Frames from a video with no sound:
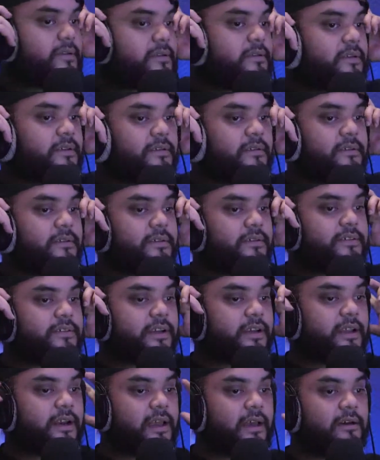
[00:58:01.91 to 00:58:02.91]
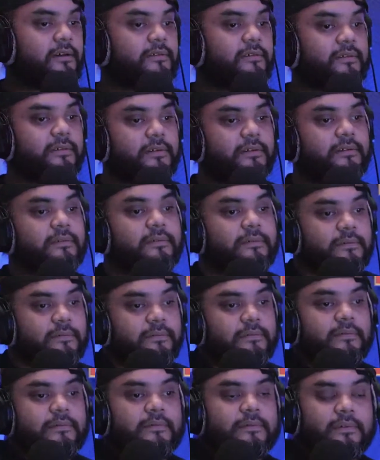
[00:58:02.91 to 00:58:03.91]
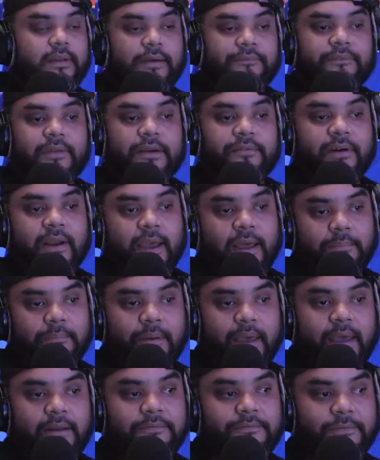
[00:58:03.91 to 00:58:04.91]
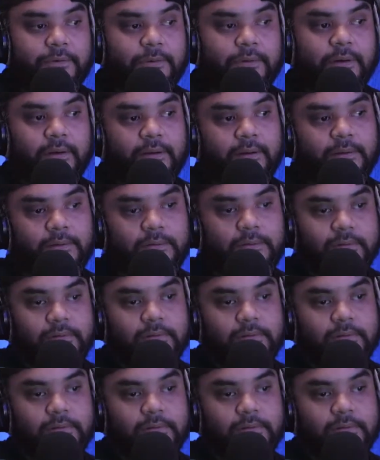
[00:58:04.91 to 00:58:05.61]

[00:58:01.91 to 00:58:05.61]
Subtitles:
Just check it out. I've never had bad food in Lowell.